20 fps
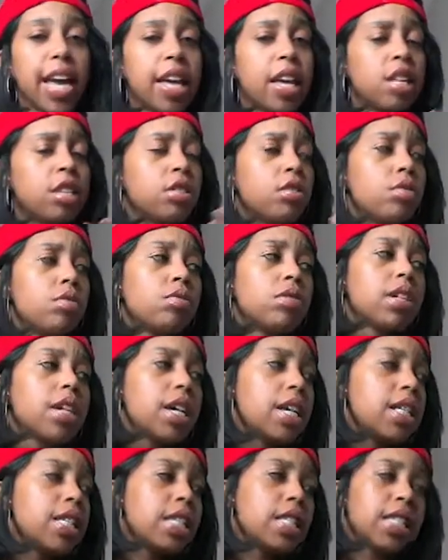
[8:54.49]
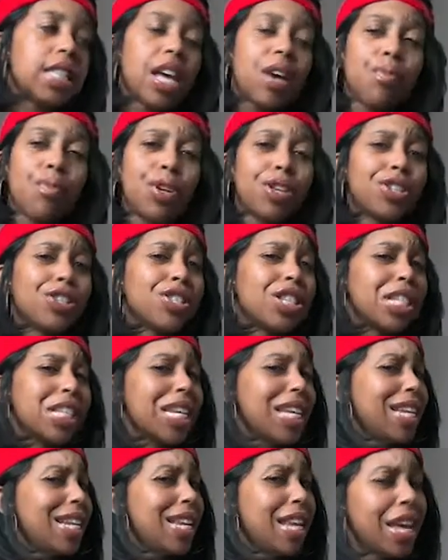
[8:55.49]
And so the cousin's like, well, she
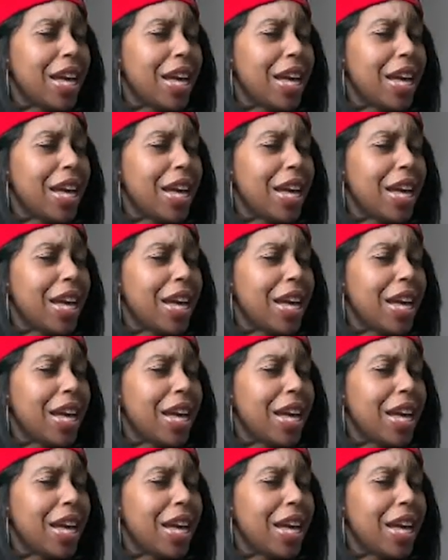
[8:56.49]
done